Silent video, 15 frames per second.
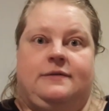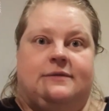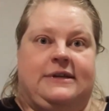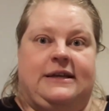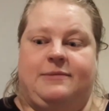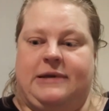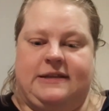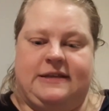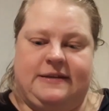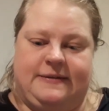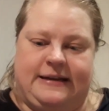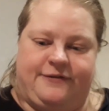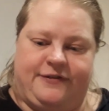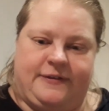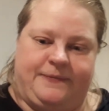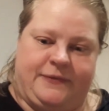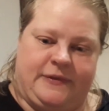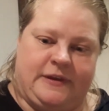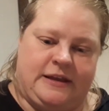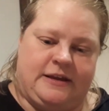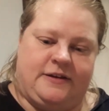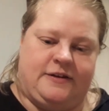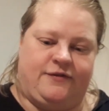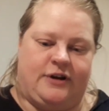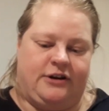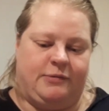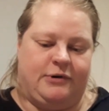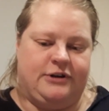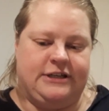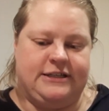Still a bit left for
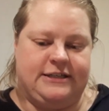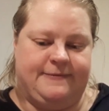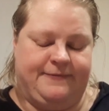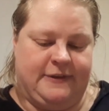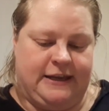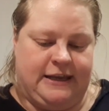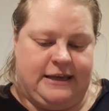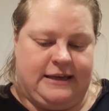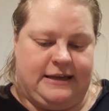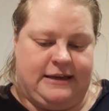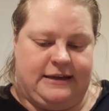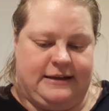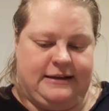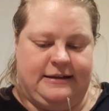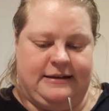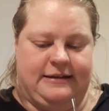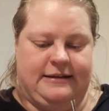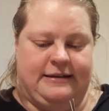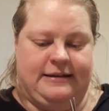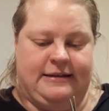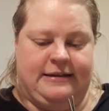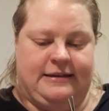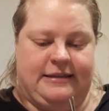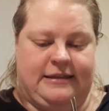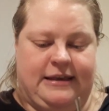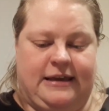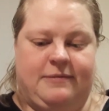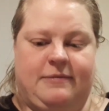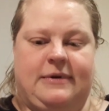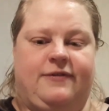other projects. I
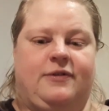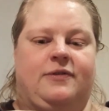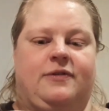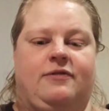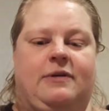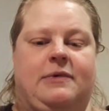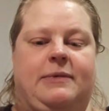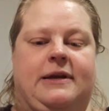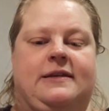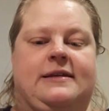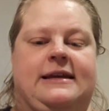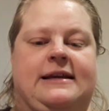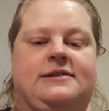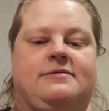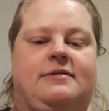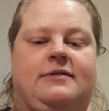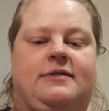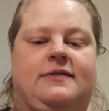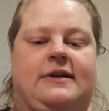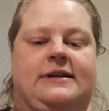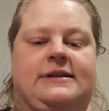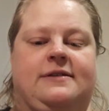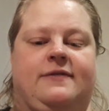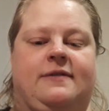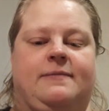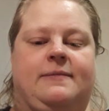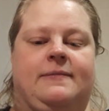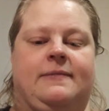think I have to trim a bit extra on the sides of them.